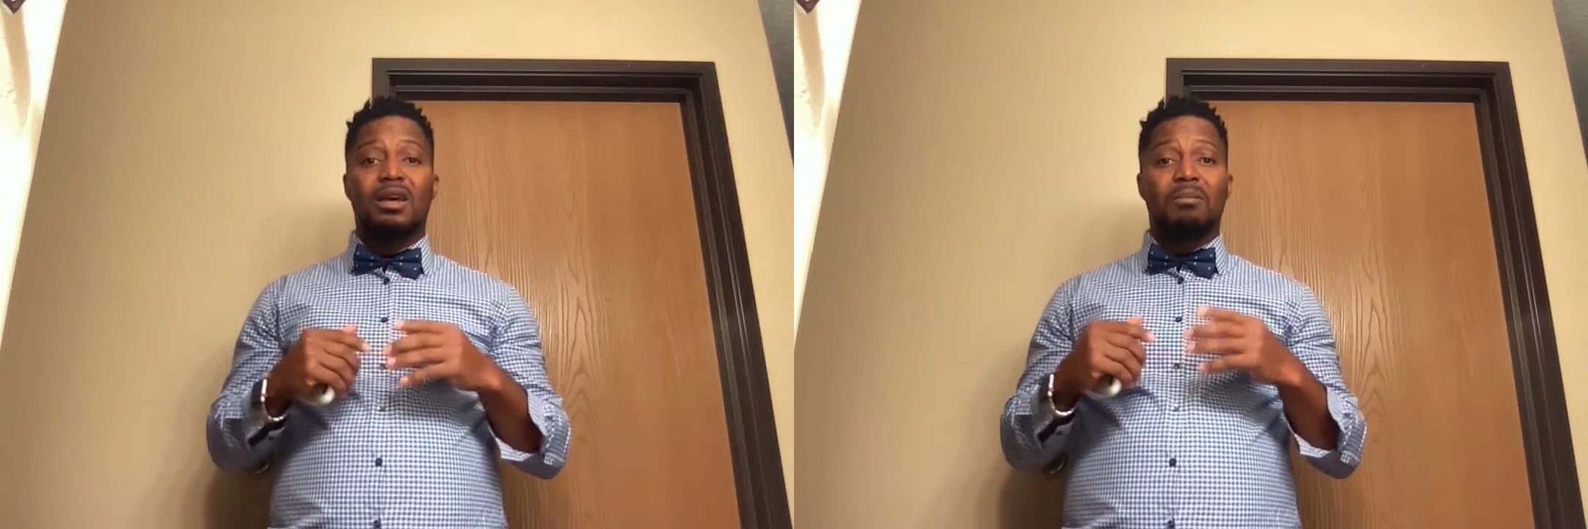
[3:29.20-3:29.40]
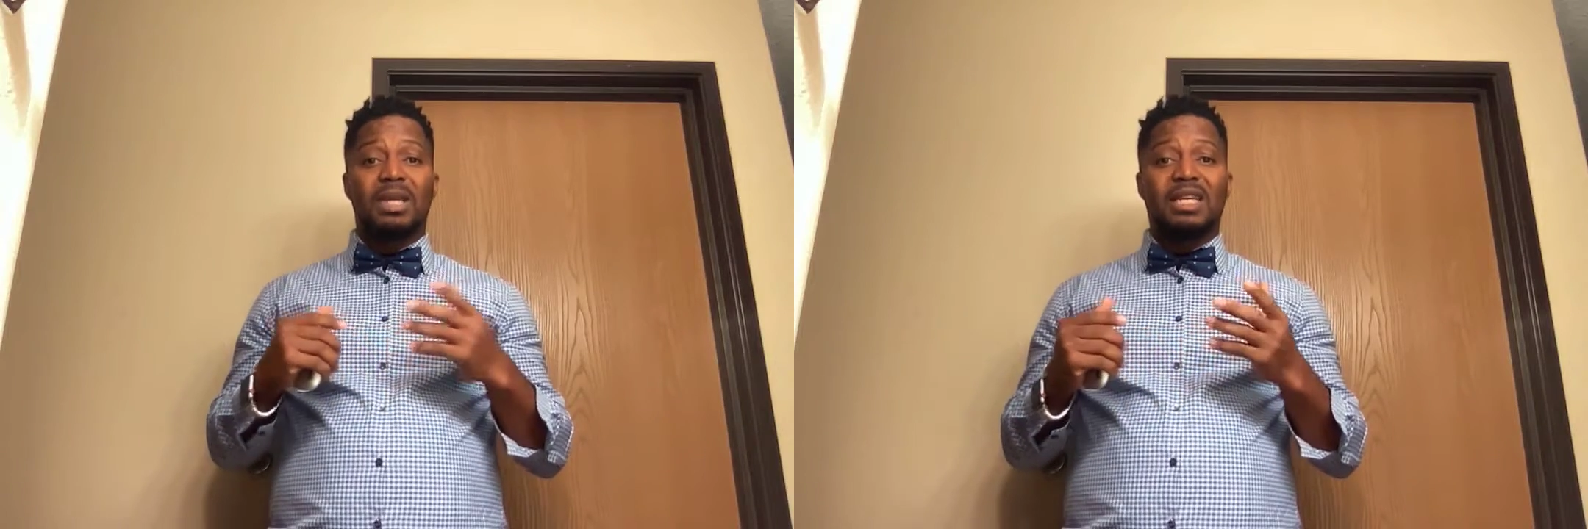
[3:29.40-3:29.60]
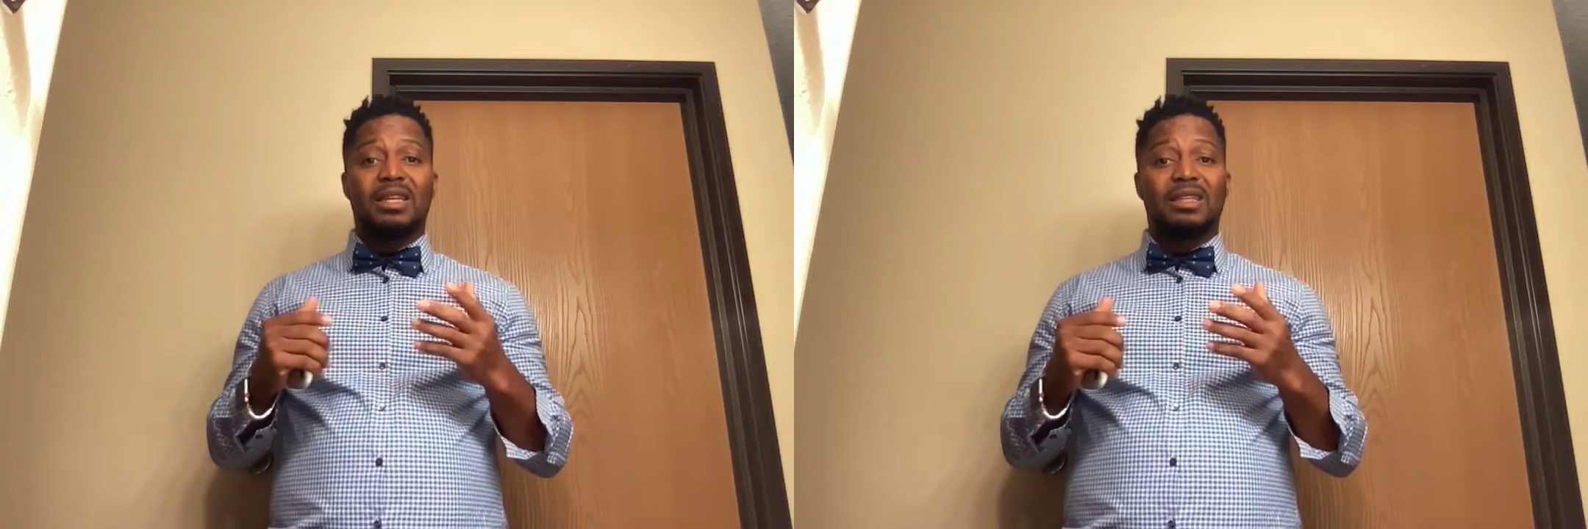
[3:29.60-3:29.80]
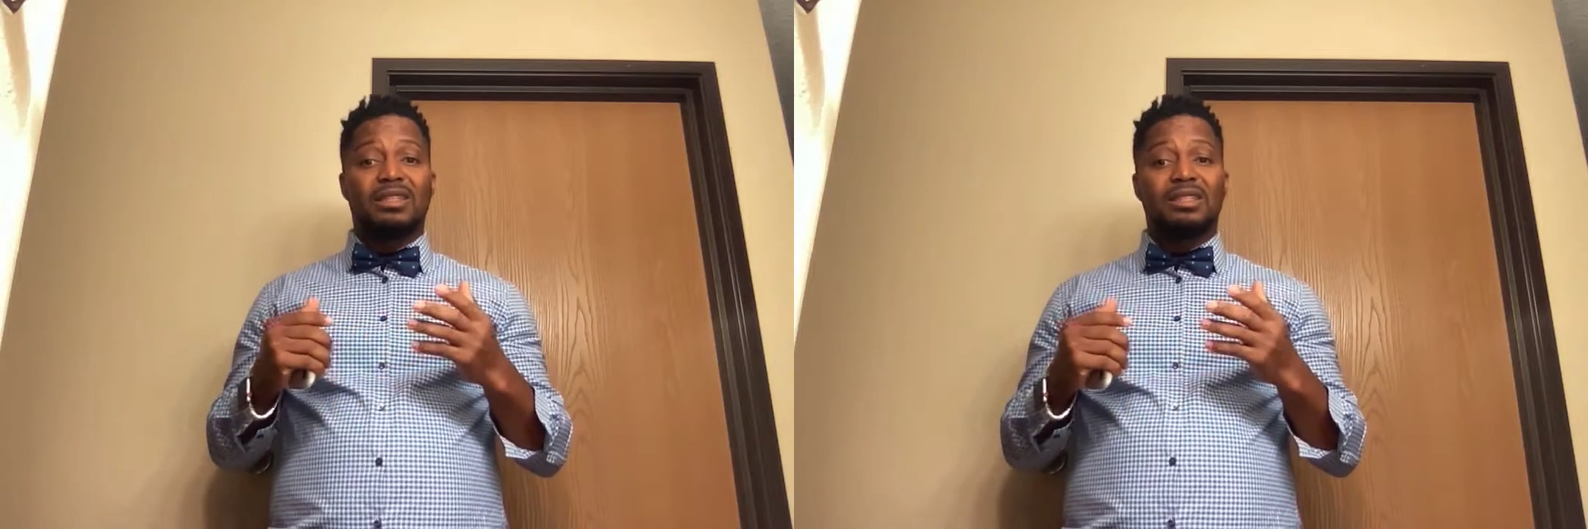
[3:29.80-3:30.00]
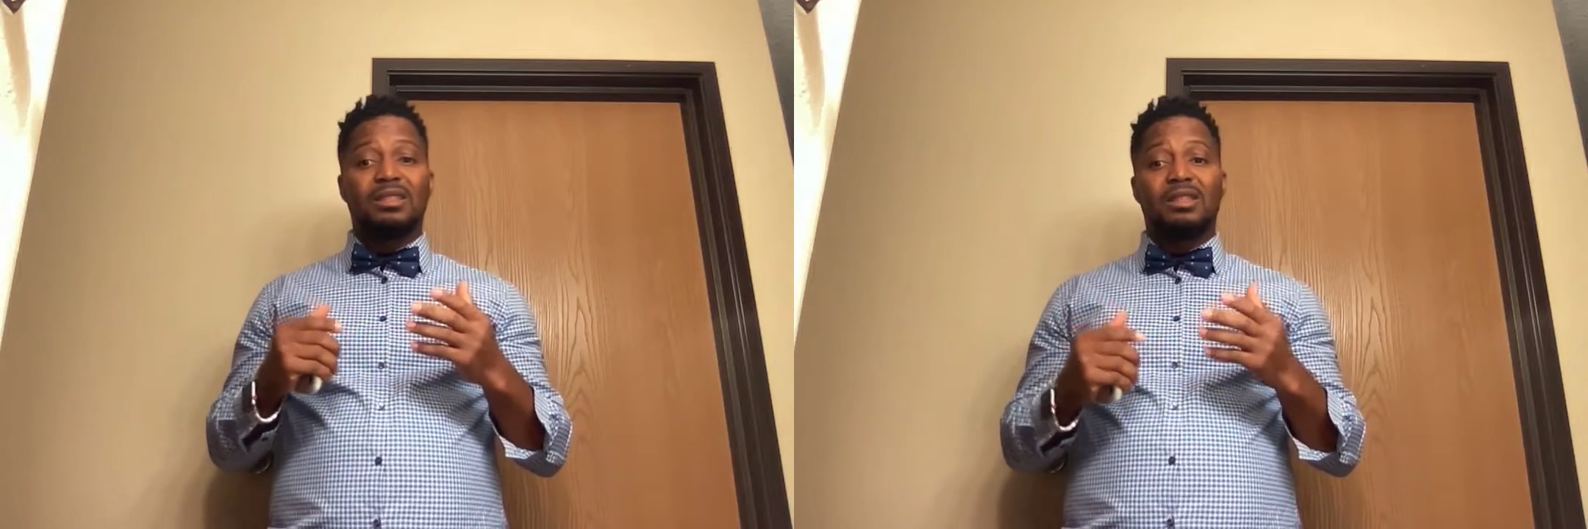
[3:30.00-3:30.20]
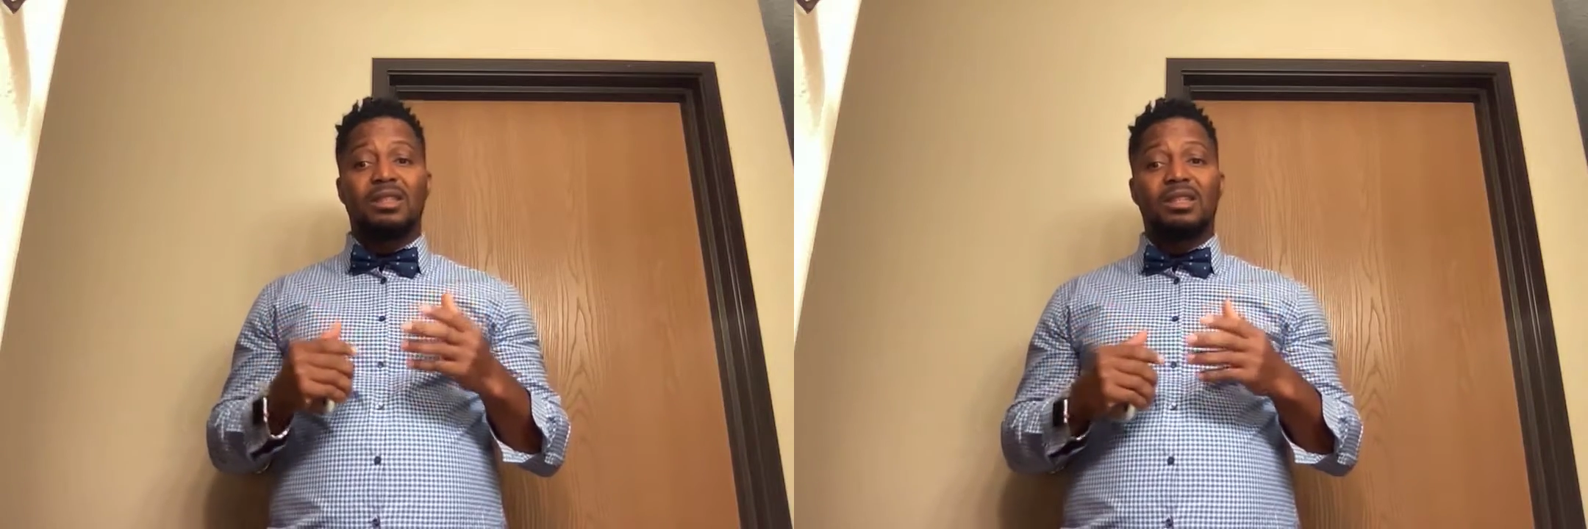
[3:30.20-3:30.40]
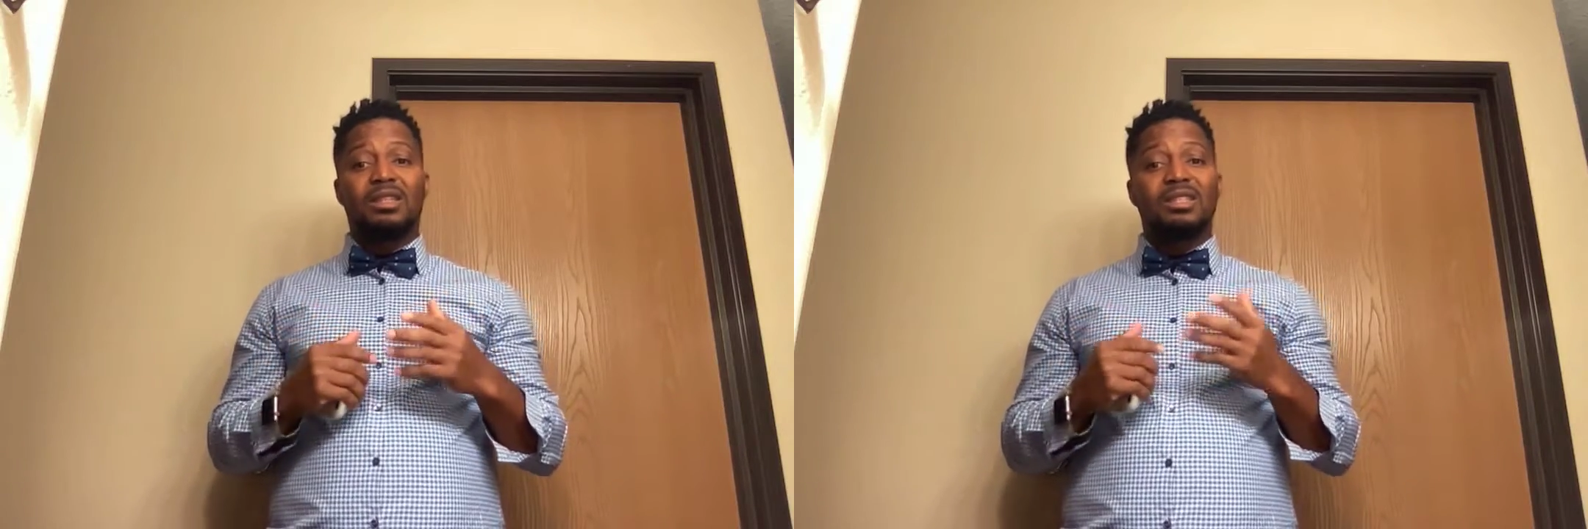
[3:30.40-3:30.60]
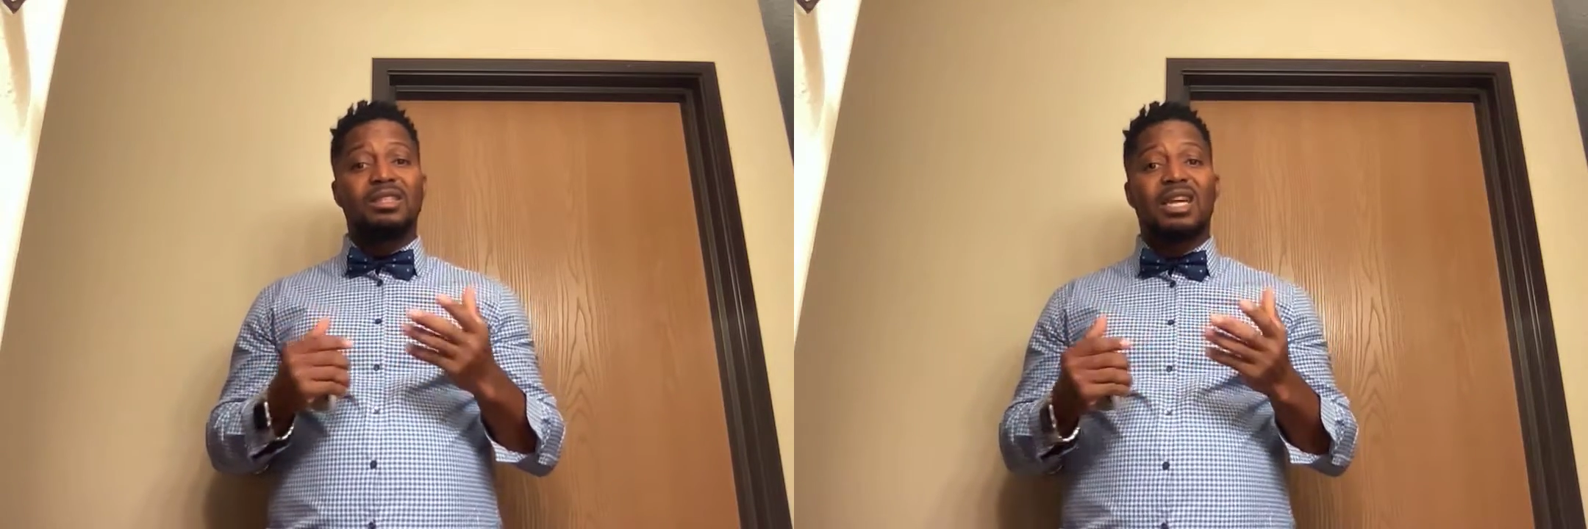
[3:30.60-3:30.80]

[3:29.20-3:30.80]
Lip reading: Because it is